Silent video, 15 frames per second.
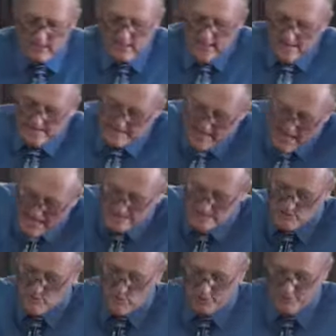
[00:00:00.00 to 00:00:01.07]
It's His
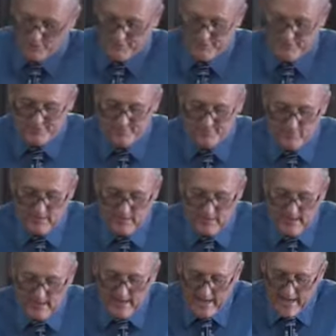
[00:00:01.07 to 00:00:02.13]
word.
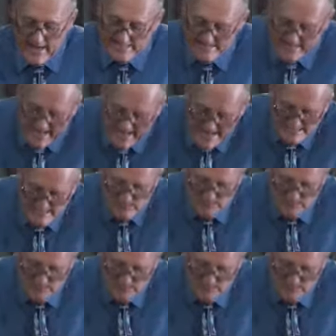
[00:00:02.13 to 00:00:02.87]
It's His